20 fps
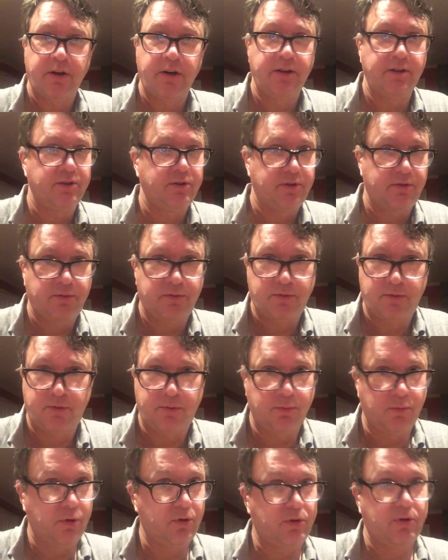I
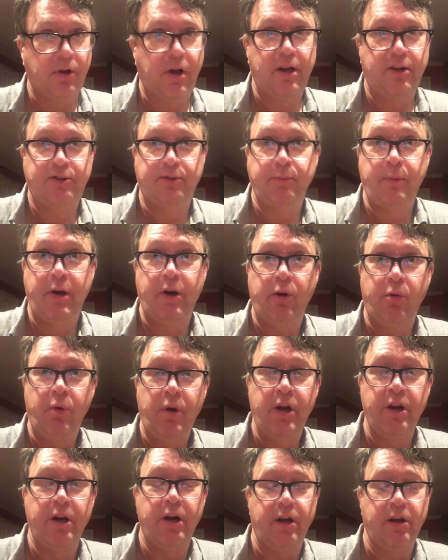smoked lots of
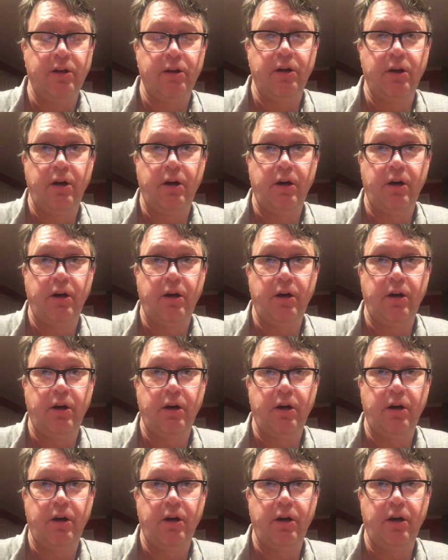marijuana,